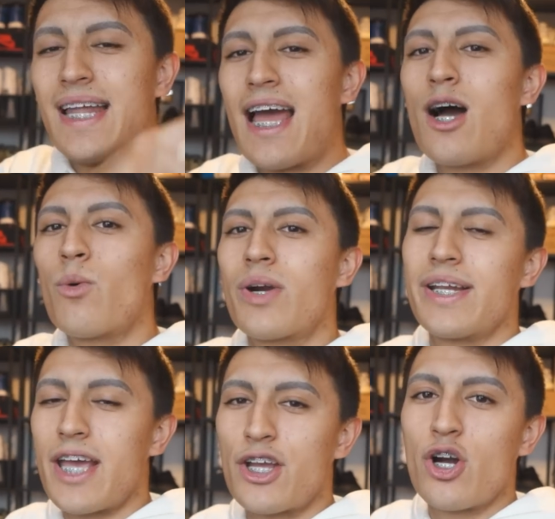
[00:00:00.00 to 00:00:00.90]
Now
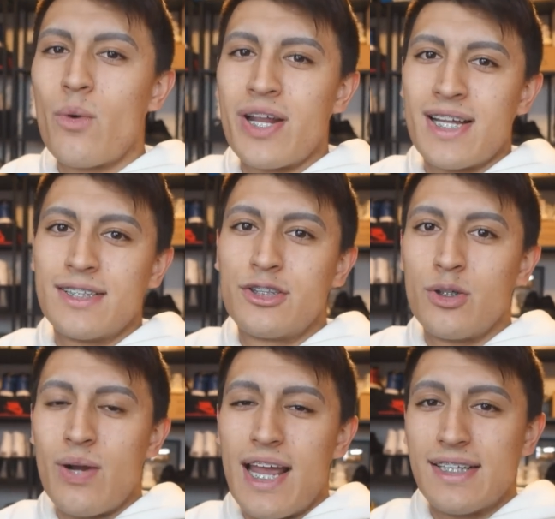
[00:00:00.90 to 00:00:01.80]
we're gonna get going
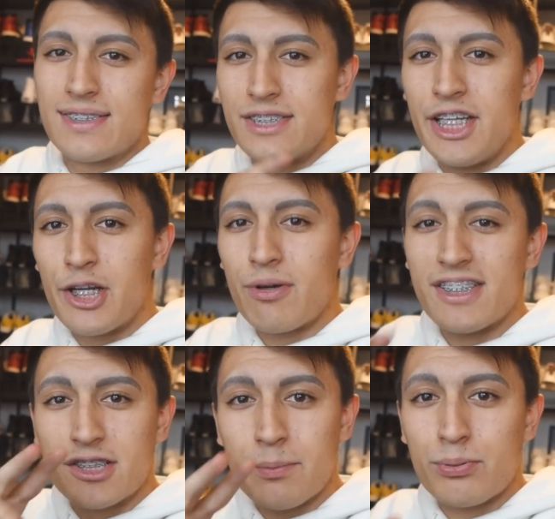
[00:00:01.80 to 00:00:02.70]
to a
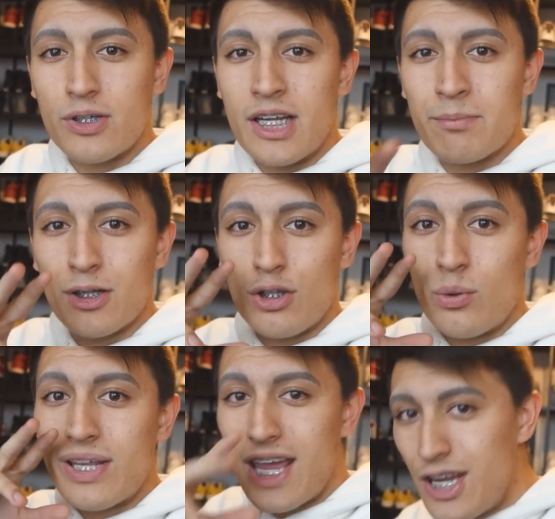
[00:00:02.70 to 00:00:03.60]
secret Supreme
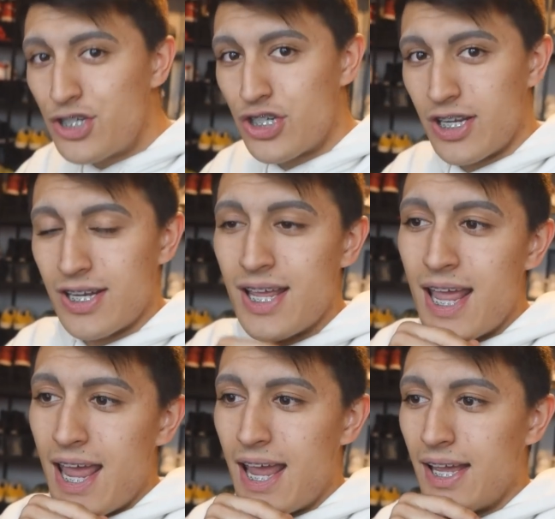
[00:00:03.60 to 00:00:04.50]
location,
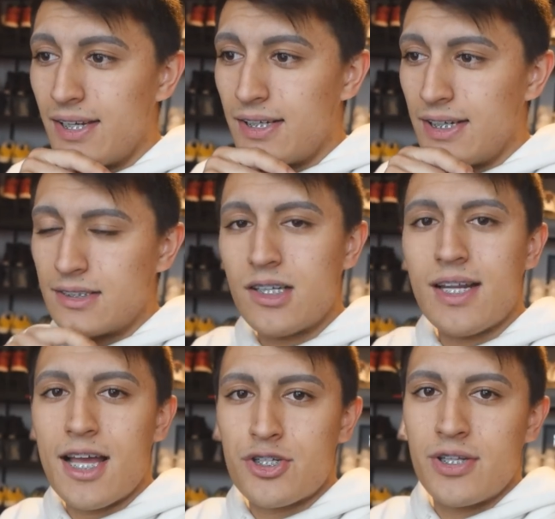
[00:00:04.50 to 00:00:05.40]
and uh, it's
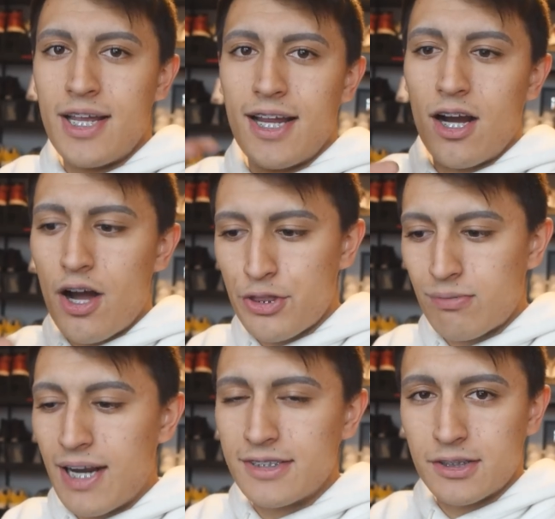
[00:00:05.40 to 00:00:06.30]
not actually a
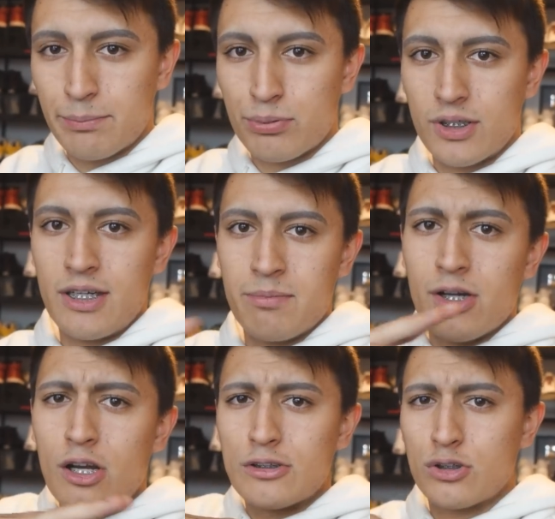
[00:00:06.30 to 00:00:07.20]
authorized
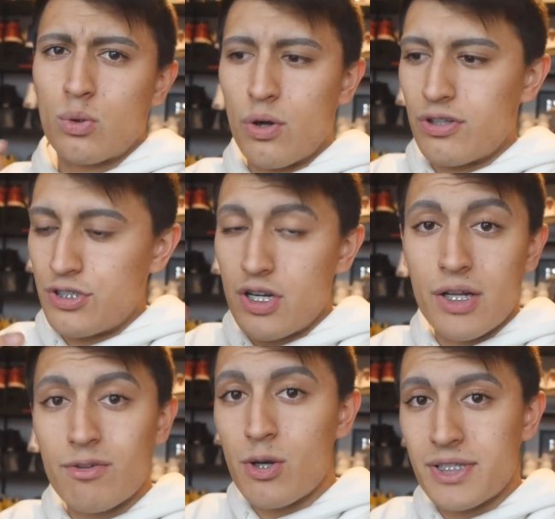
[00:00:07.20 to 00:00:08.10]
Supreme store. There's
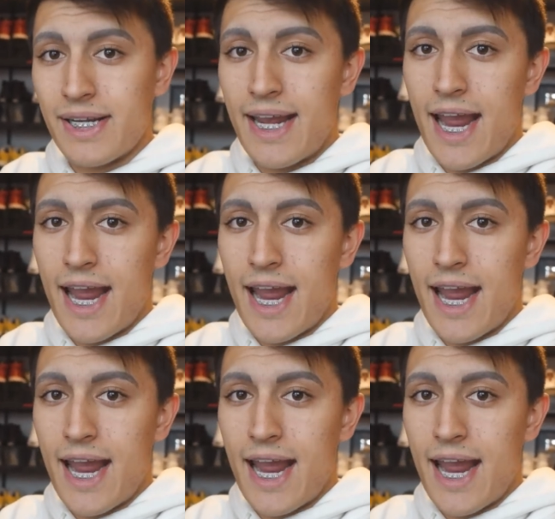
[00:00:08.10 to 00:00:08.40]
none of those in